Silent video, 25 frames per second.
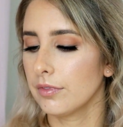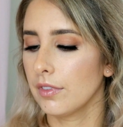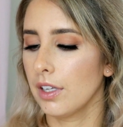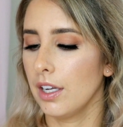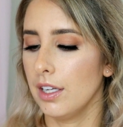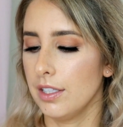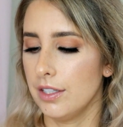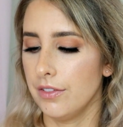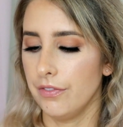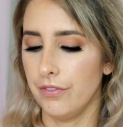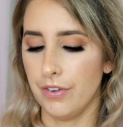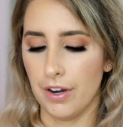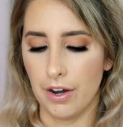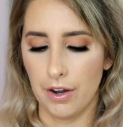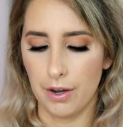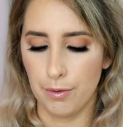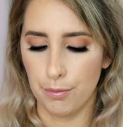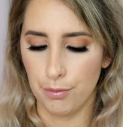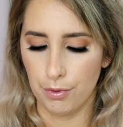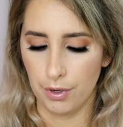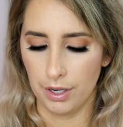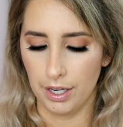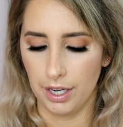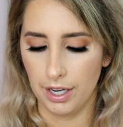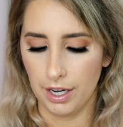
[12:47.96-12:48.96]
It's very
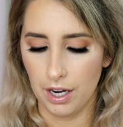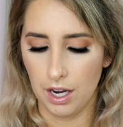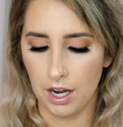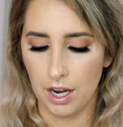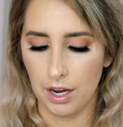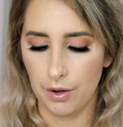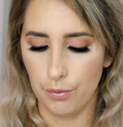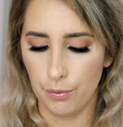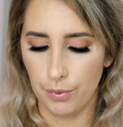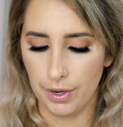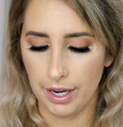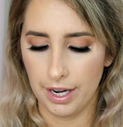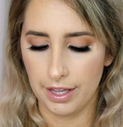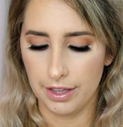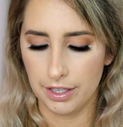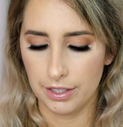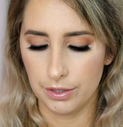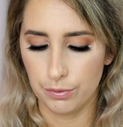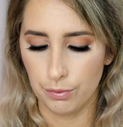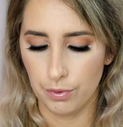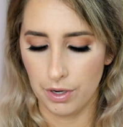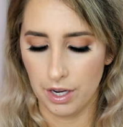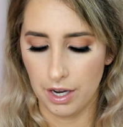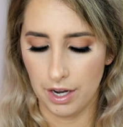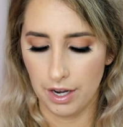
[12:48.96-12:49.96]
pretty. I wear
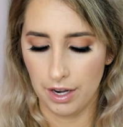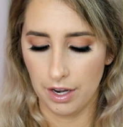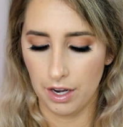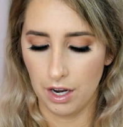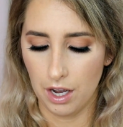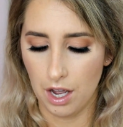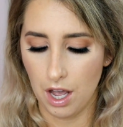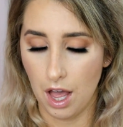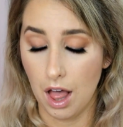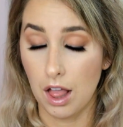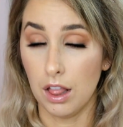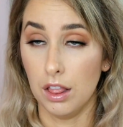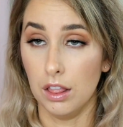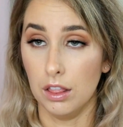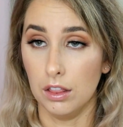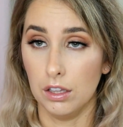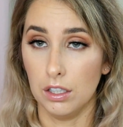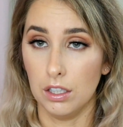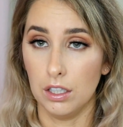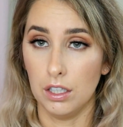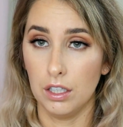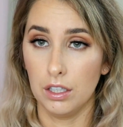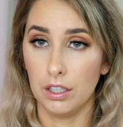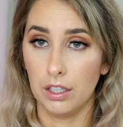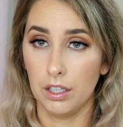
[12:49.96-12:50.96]
this one a
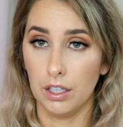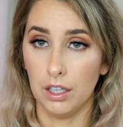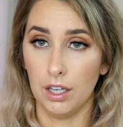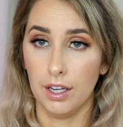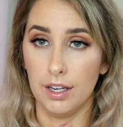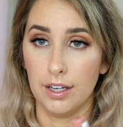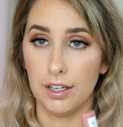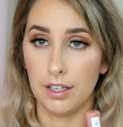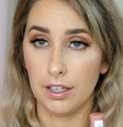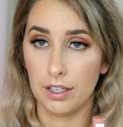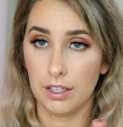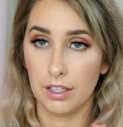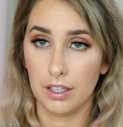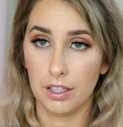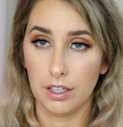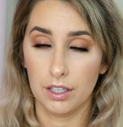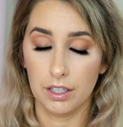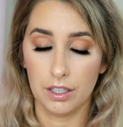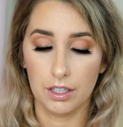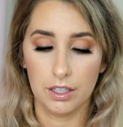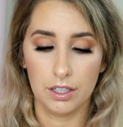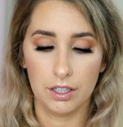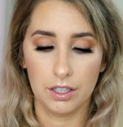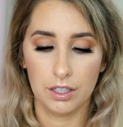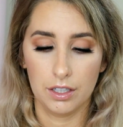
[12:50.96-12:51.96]
lot, like
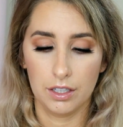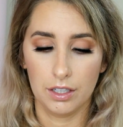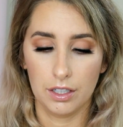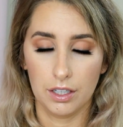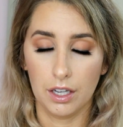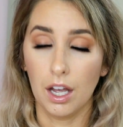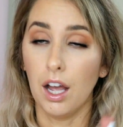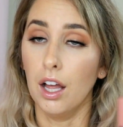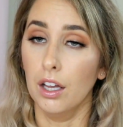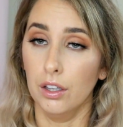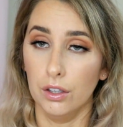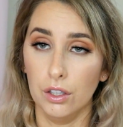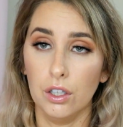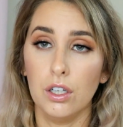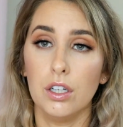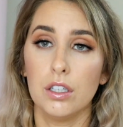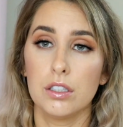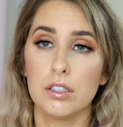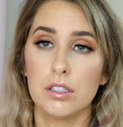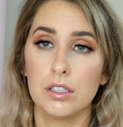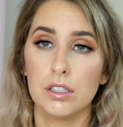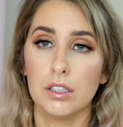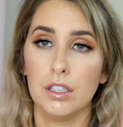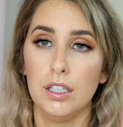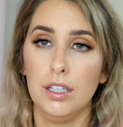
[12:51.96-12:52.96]
a
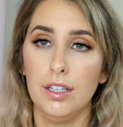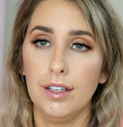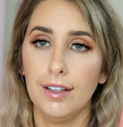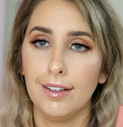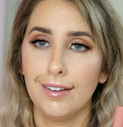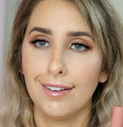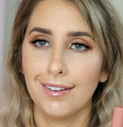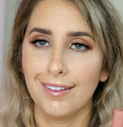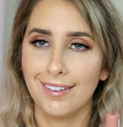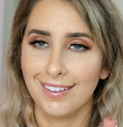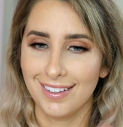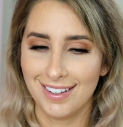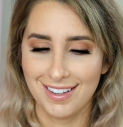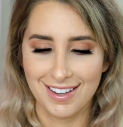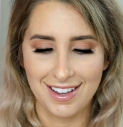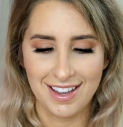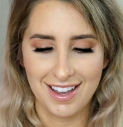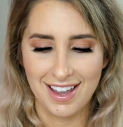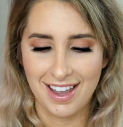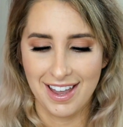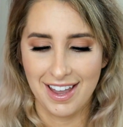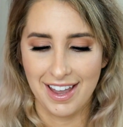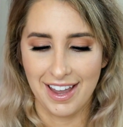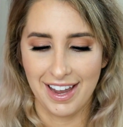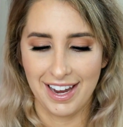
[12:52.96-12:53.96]
lot.
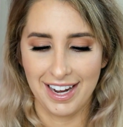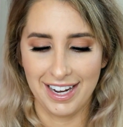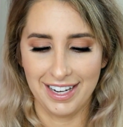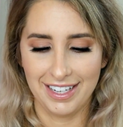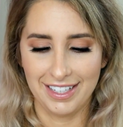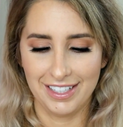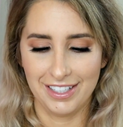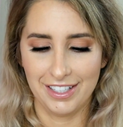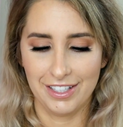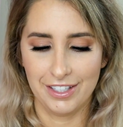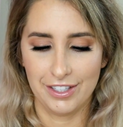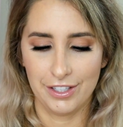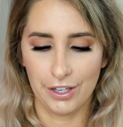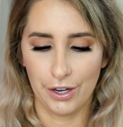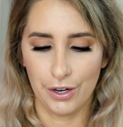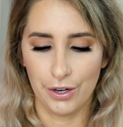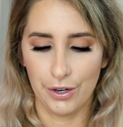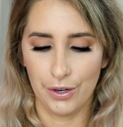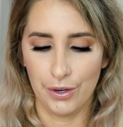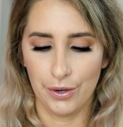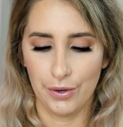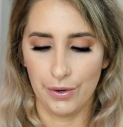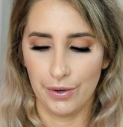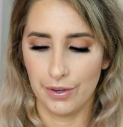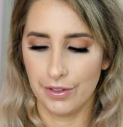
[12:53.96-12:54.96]
It is
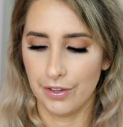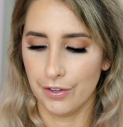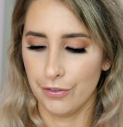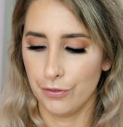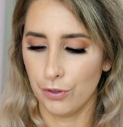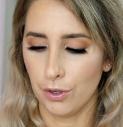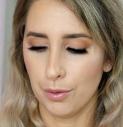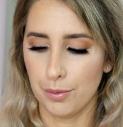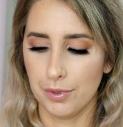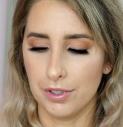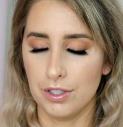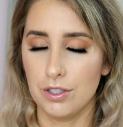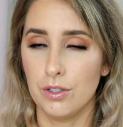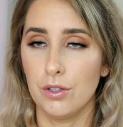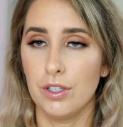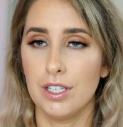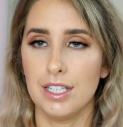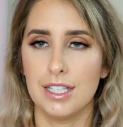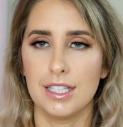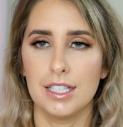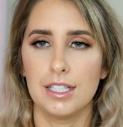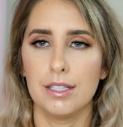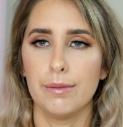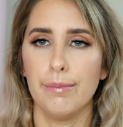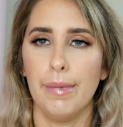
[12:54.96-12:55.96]
so, the formula is good.
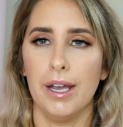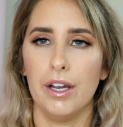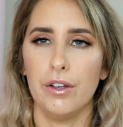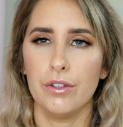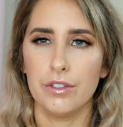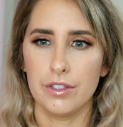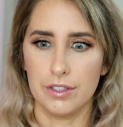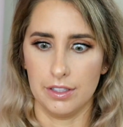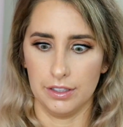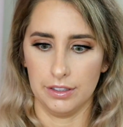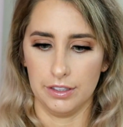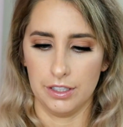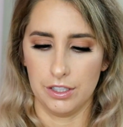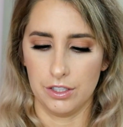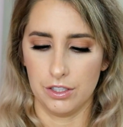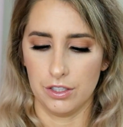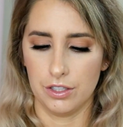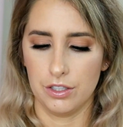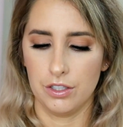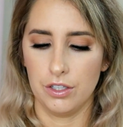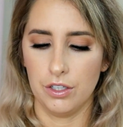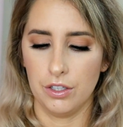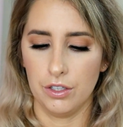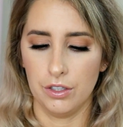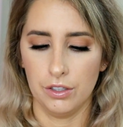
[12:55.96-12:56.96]
It smells delicious
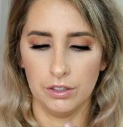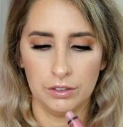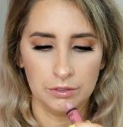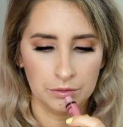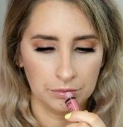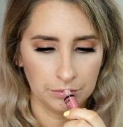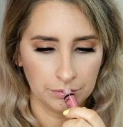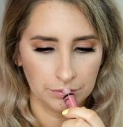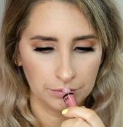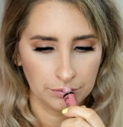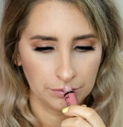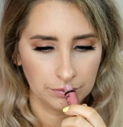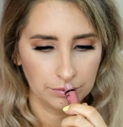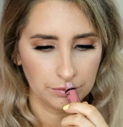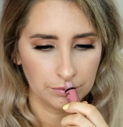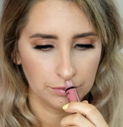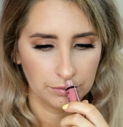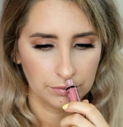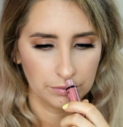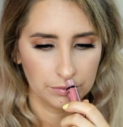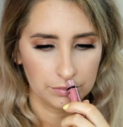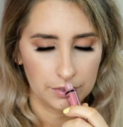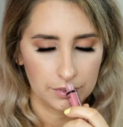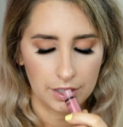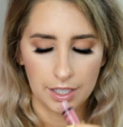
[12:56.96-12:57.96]
too.
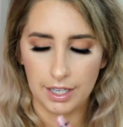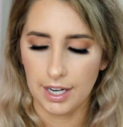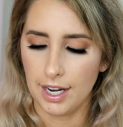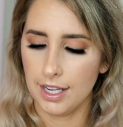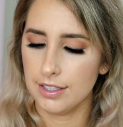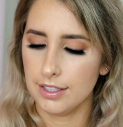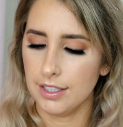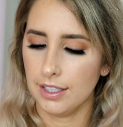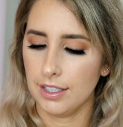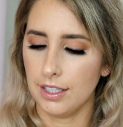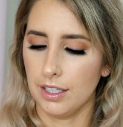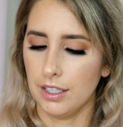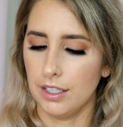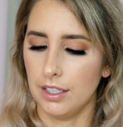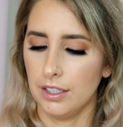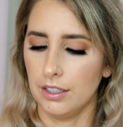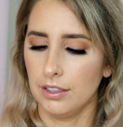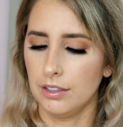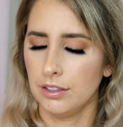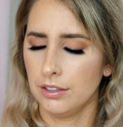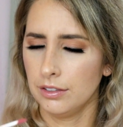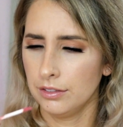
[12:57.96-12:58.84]
It has like a,